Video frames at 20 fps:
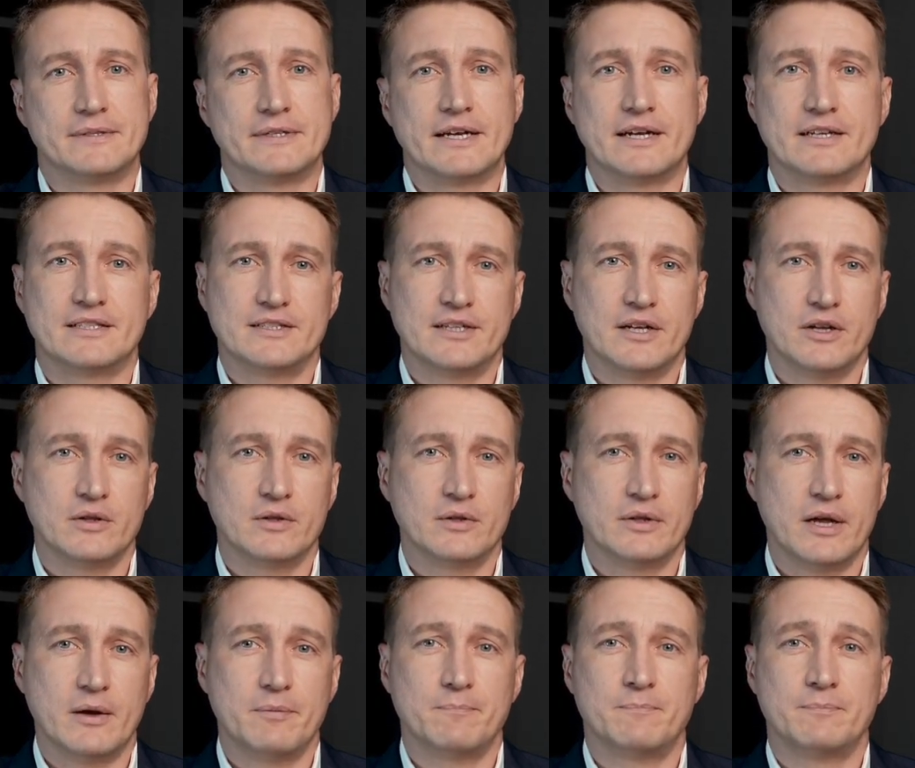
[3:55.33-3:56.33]
Is there
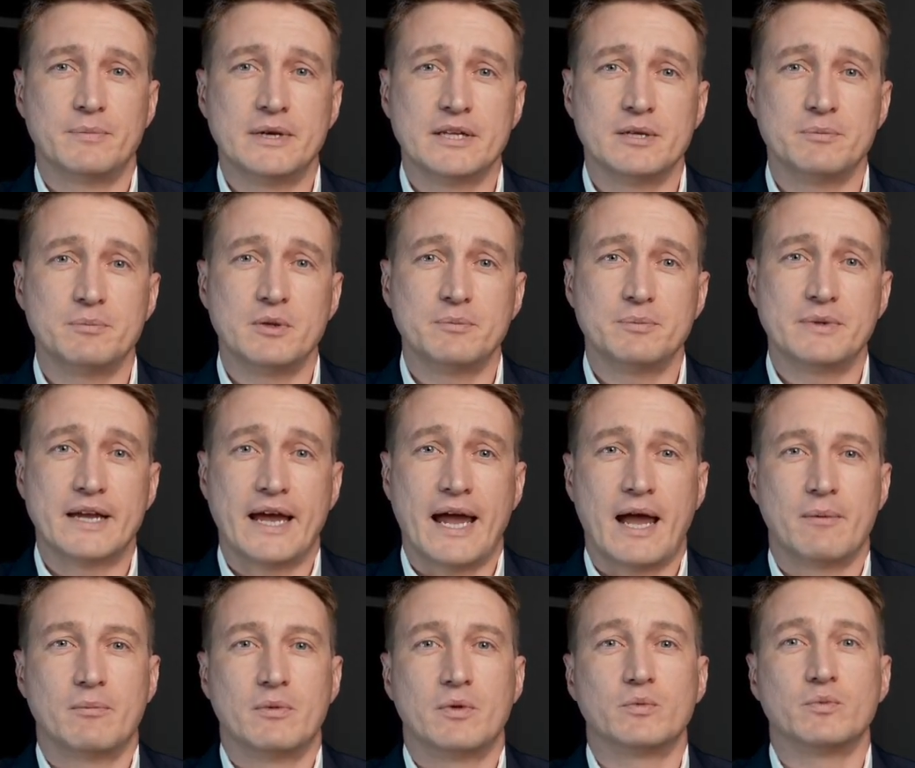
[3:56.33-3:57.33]
a minimum
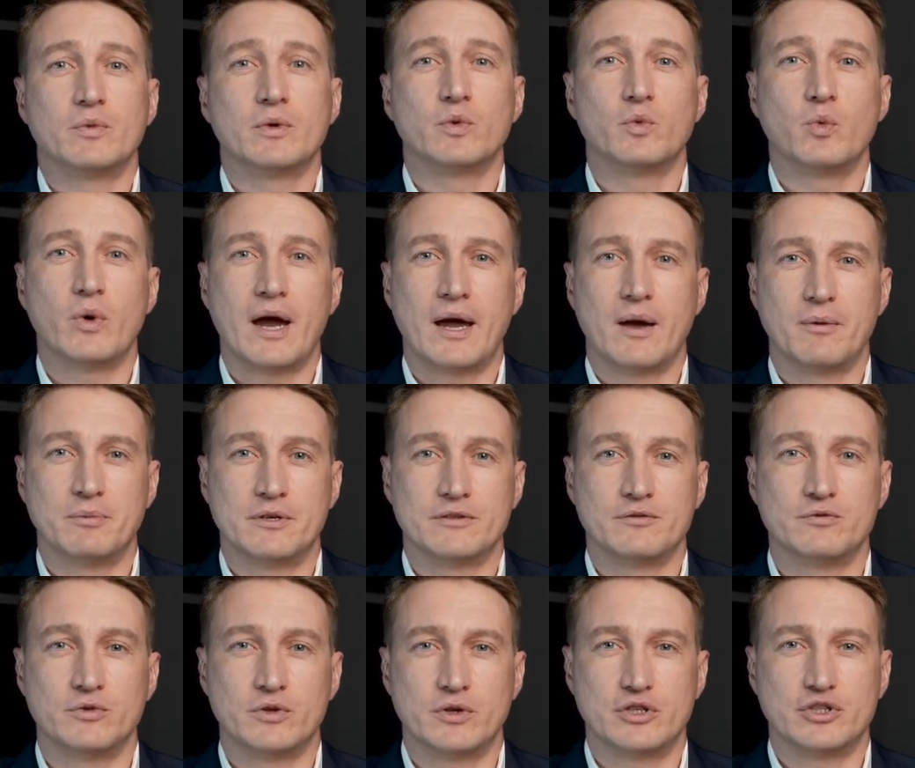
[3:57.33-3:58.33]
capital requirement
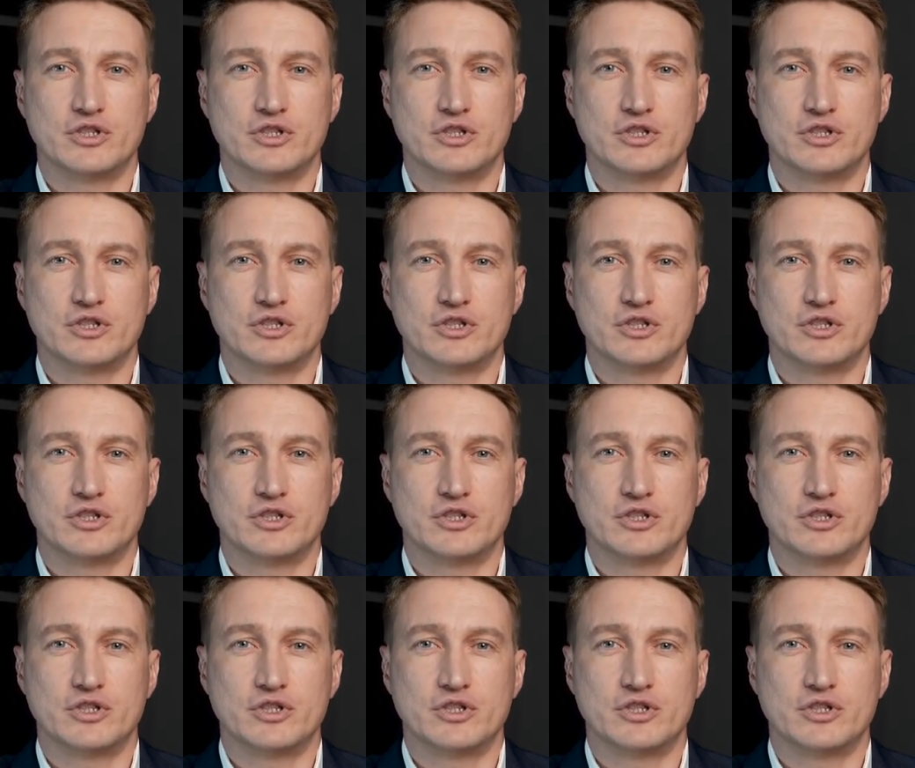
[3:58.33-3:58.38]
for a